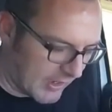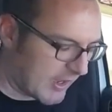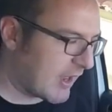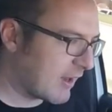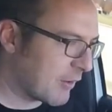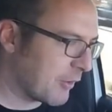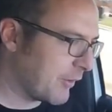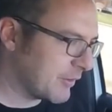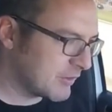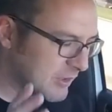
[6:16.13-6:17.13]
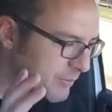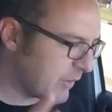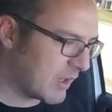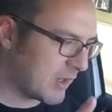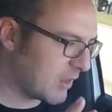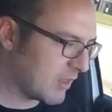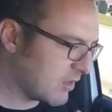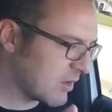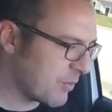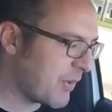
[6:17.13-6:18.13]
And to me,
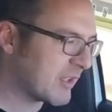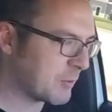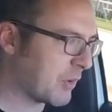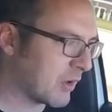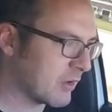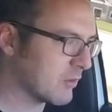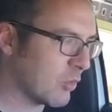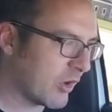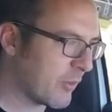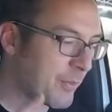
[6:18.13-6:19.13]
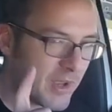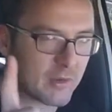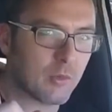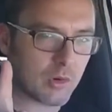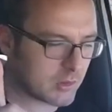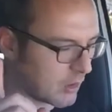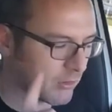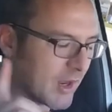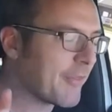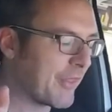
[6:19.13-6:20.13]
the best part, one of the best, well,
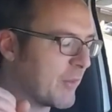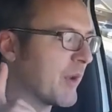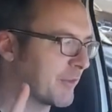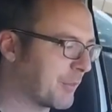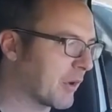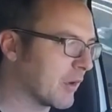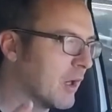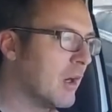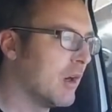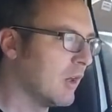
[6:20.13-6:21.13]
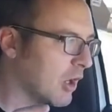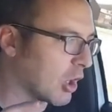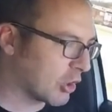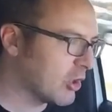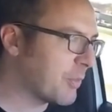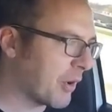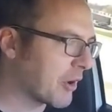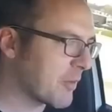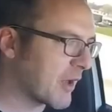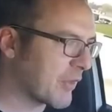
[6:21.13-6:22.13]
no, not the best part, a good
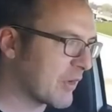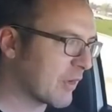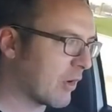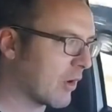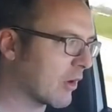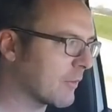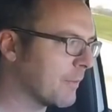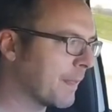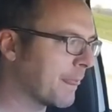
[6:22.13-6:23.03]
part about this car